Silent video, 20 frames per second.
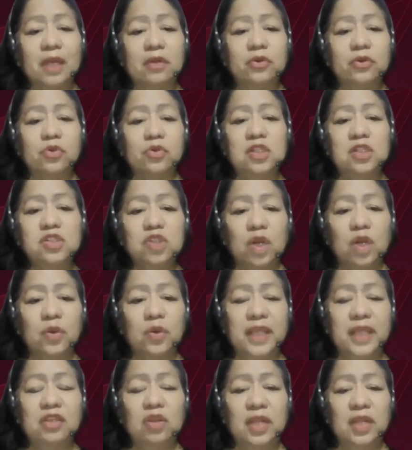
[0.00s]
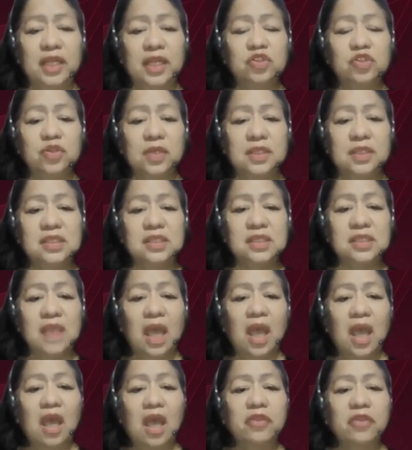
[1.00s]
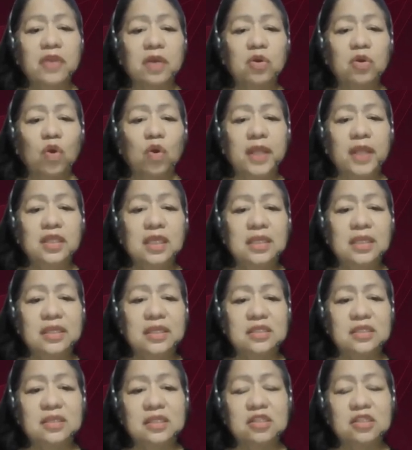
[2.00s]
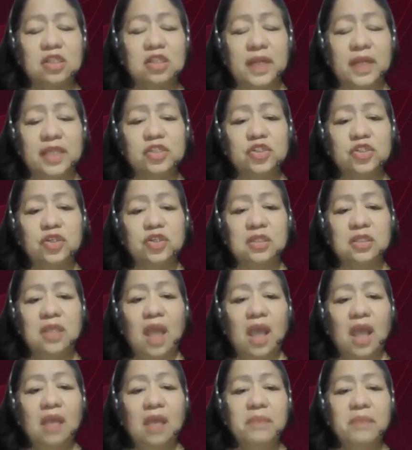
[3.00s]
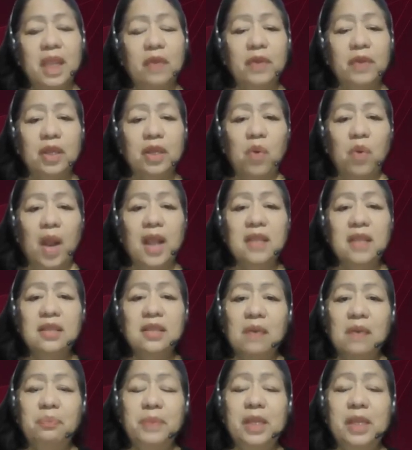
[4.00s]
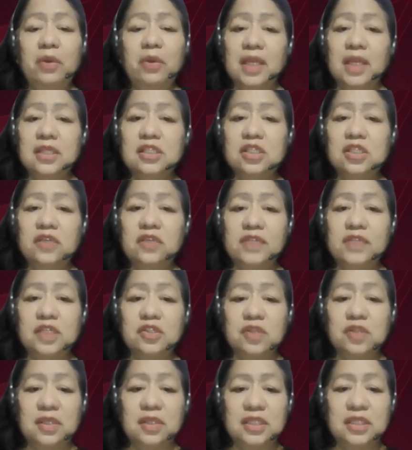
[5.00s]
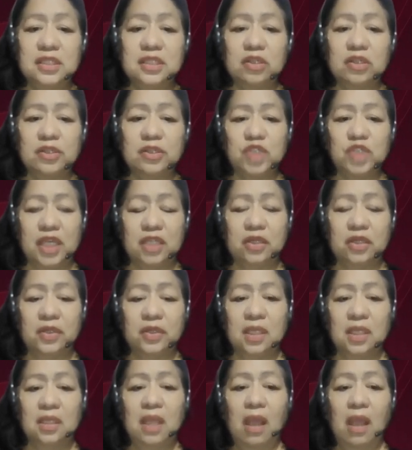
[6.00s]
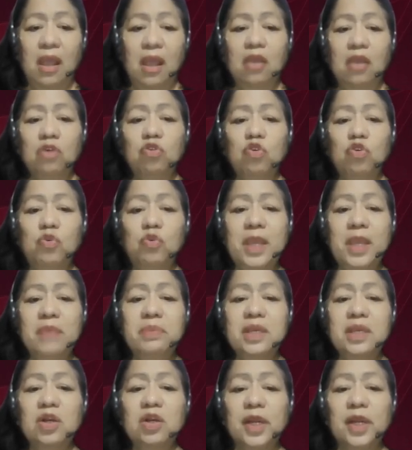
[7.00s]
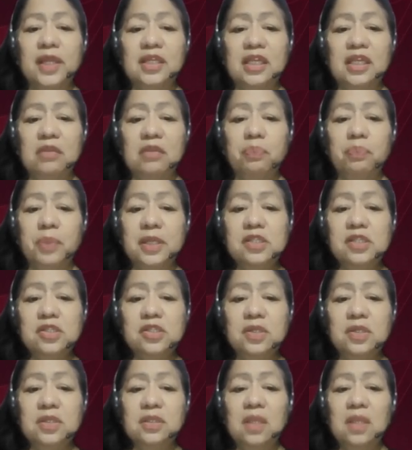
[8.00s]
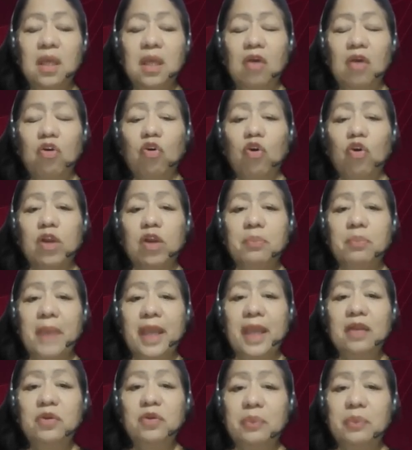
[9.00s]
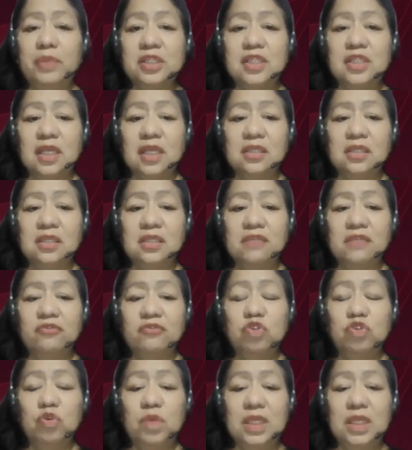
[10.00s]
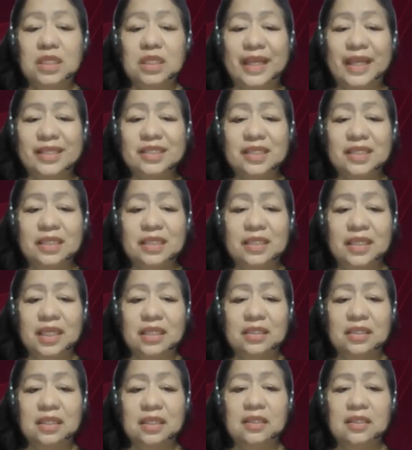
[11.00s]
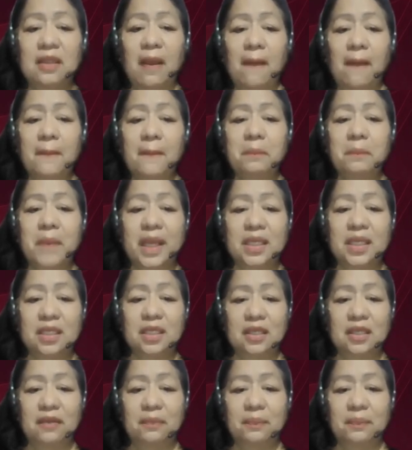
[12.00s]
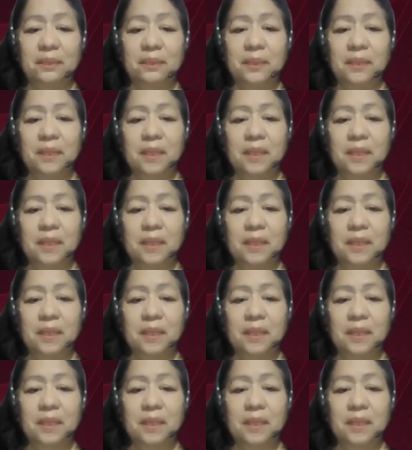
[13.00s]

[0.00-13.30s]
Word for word: rules, or regulations, the court in its discretion may require the appearance of the Solicitor General, who may be heard in person or by a representative duly designated by him.